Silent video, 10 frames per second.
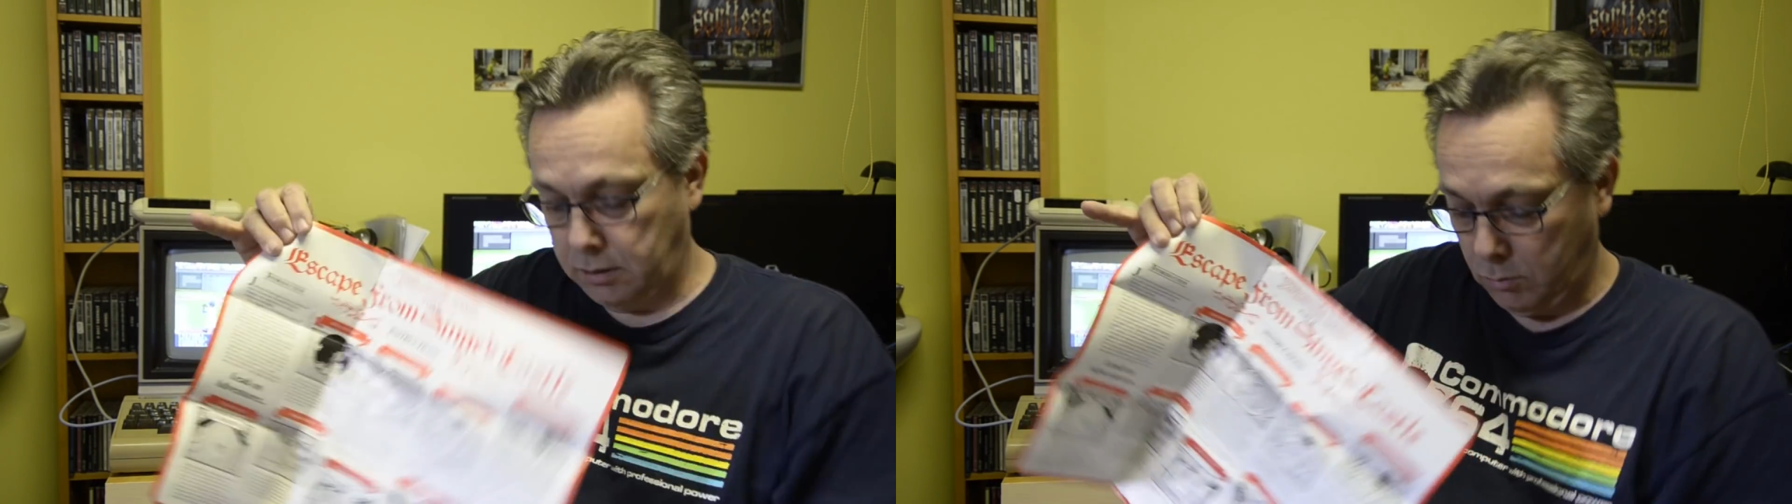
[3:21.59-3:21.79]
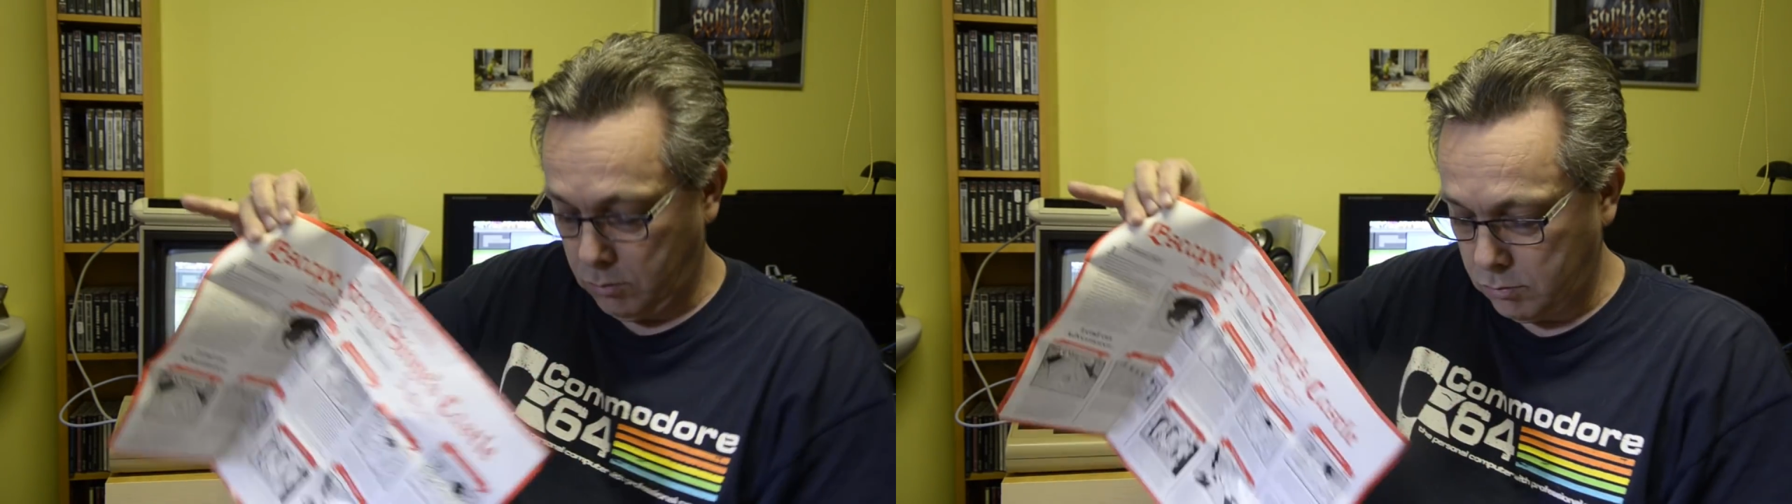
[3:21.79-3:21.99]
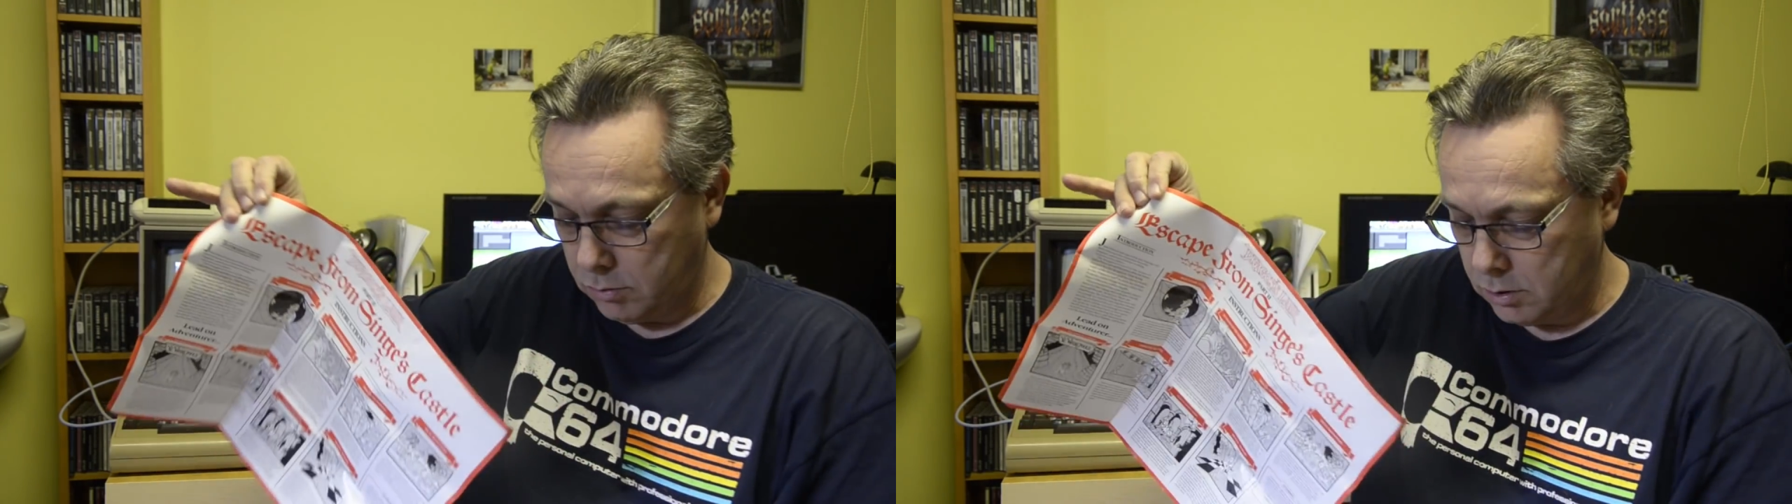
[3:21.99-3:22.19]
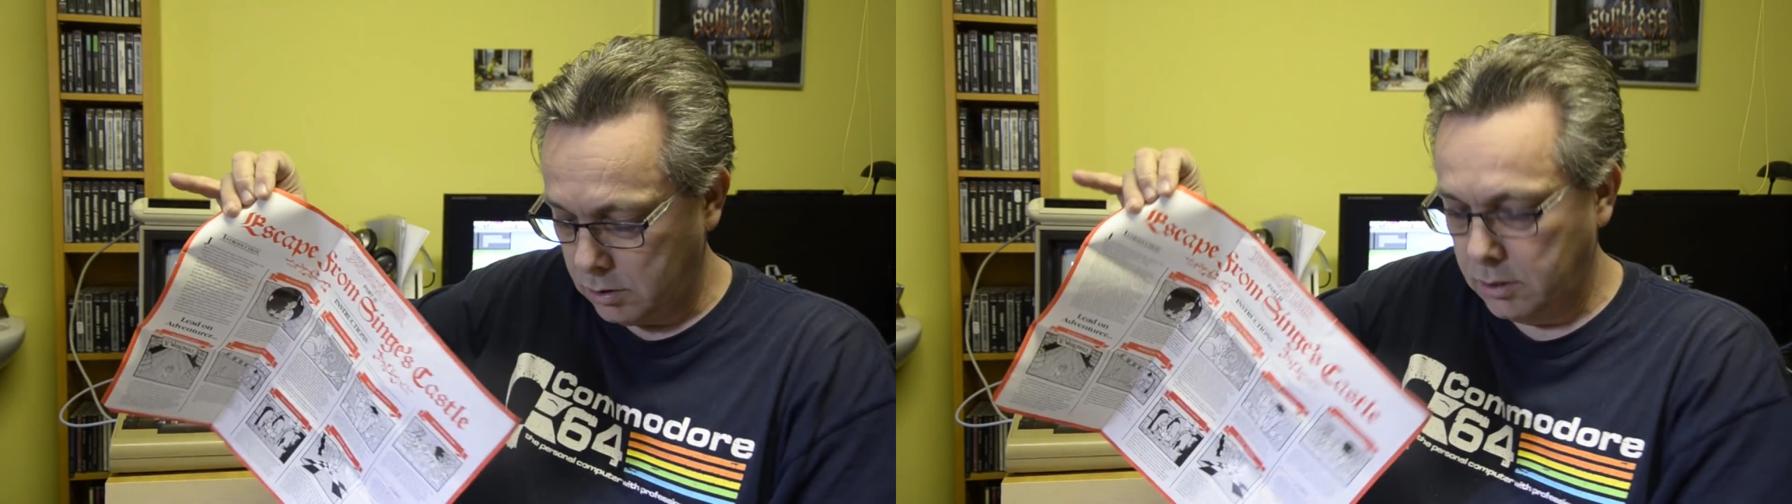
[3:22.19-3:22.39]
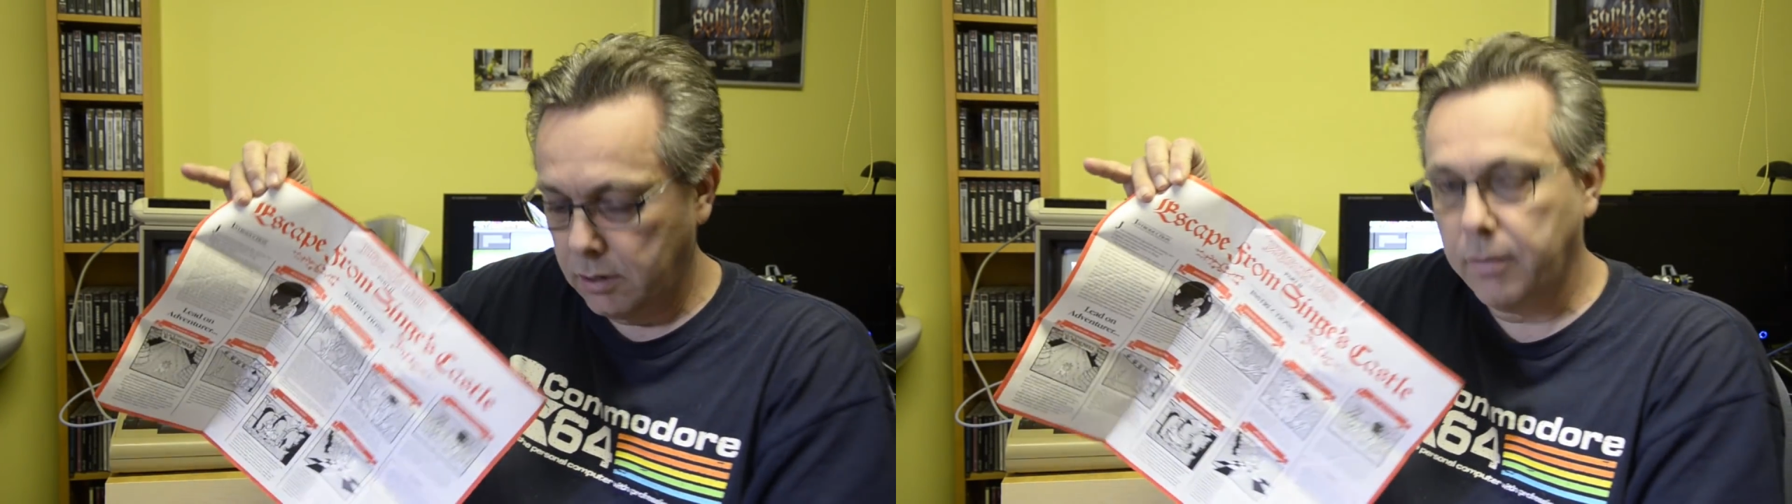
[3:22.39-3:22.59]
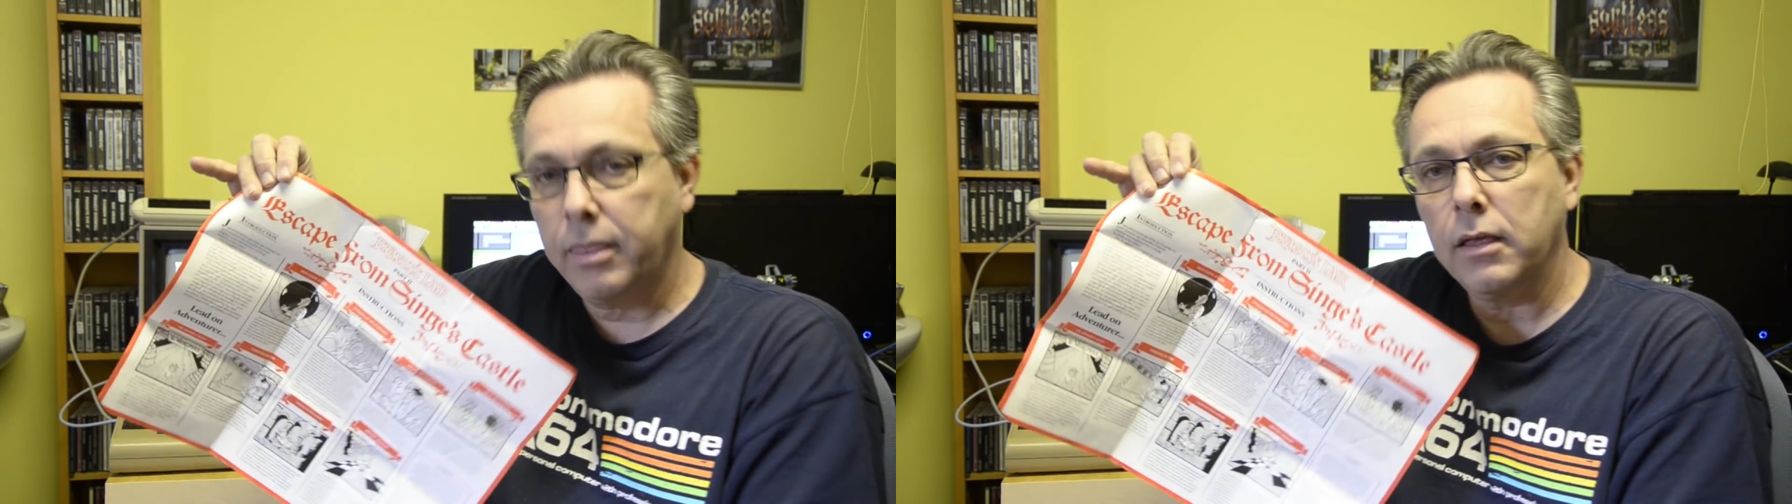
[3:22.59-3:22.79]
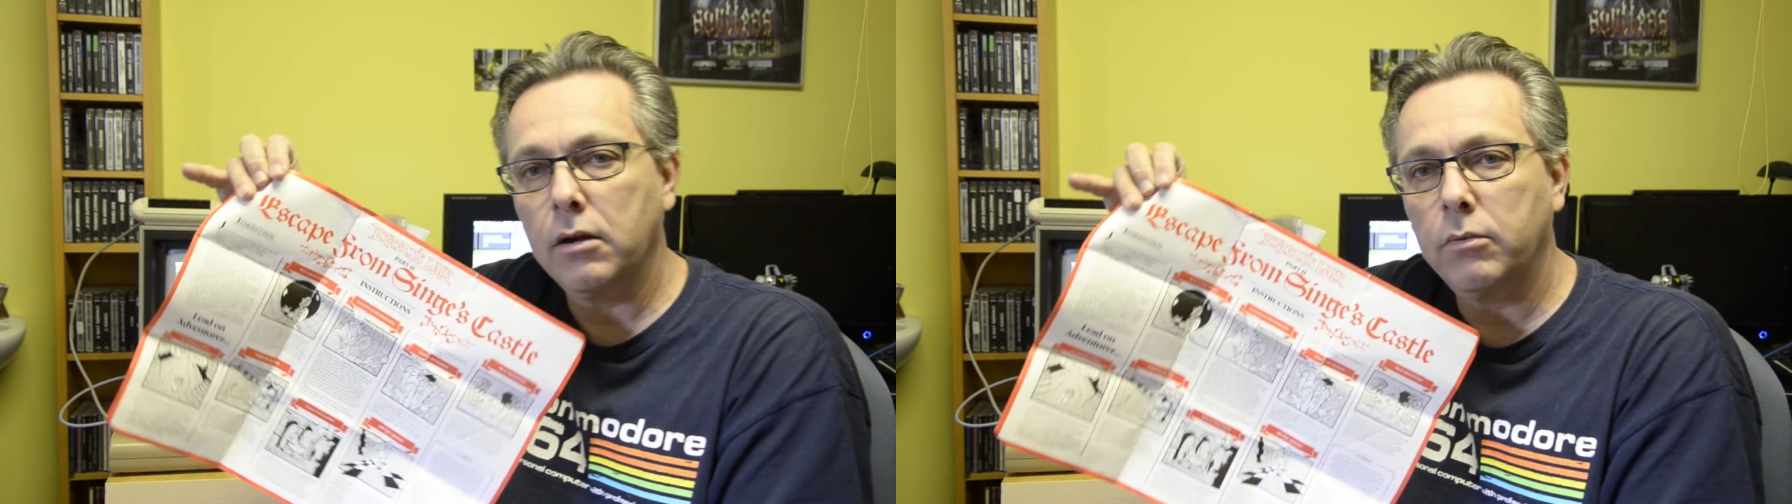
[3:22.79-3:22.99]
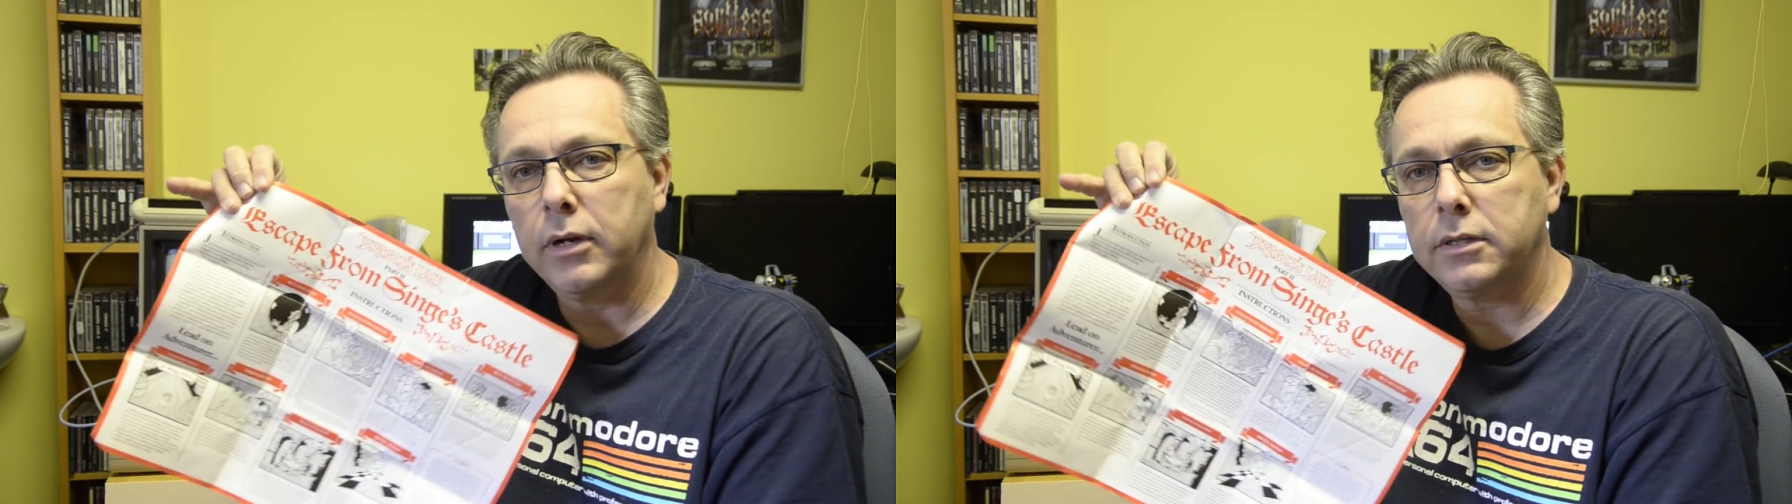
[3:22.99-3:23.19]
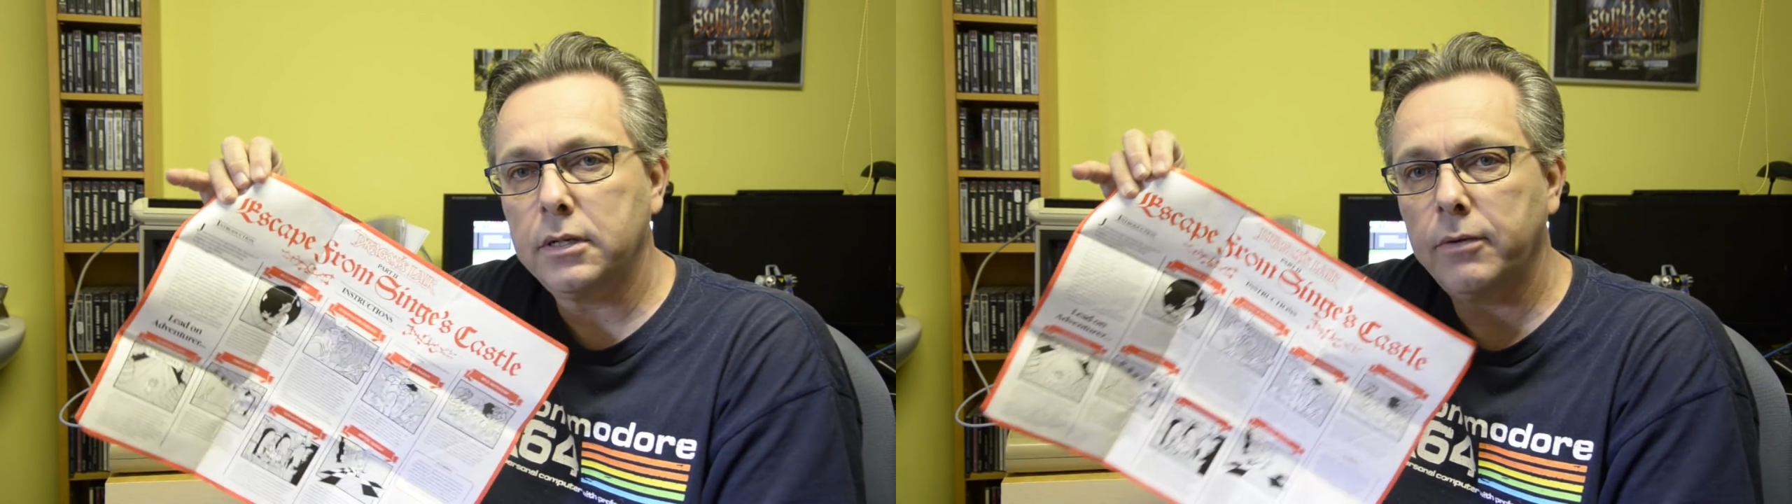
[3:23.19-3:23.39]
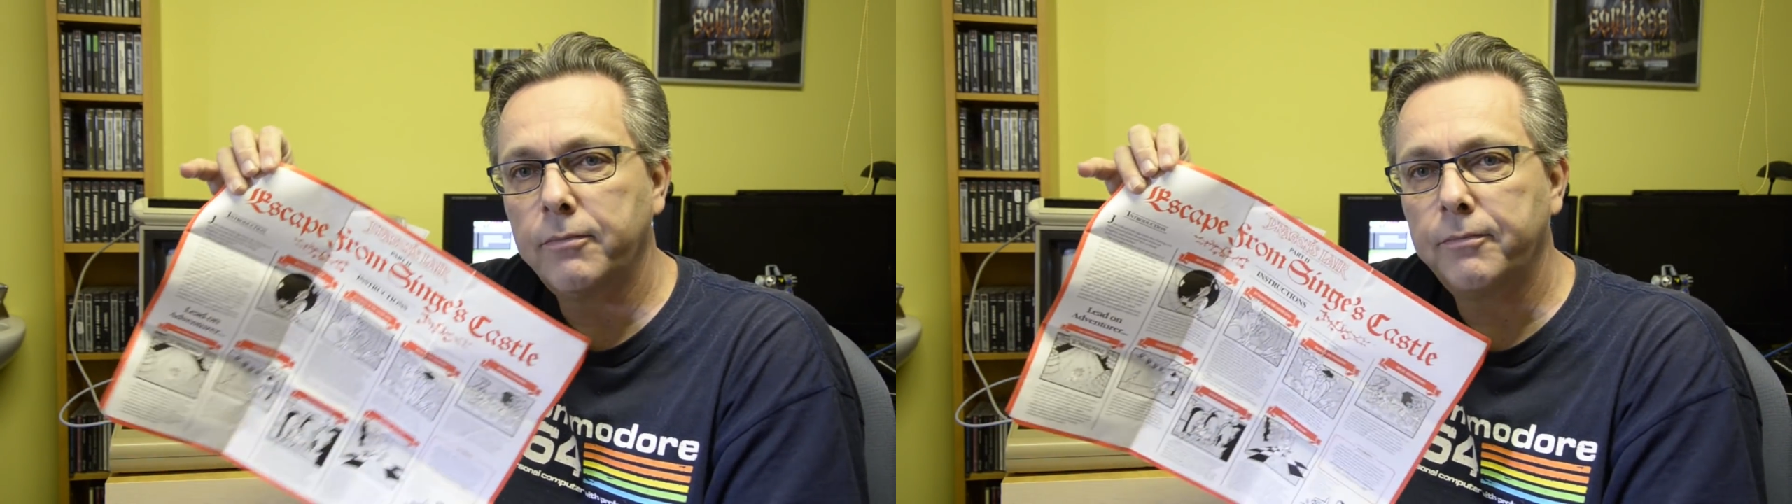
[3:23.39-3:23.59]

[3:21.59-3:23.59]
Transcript: Oh, there it went.